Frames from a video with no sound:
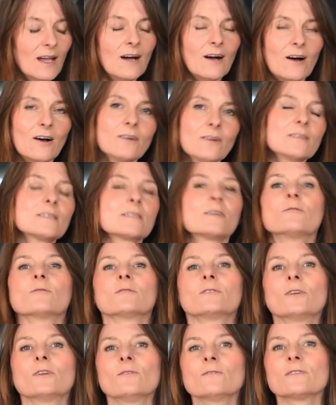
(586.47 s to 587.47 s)

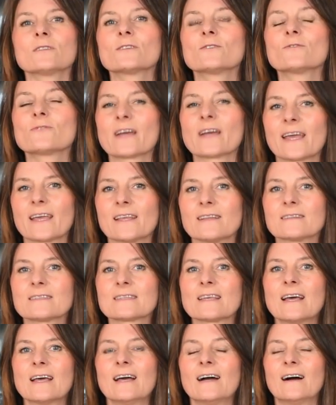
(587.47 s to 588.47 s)
Also, those
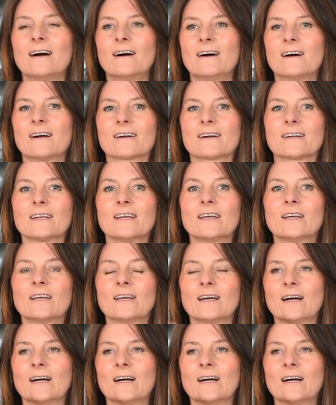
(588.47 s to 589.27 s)
grains are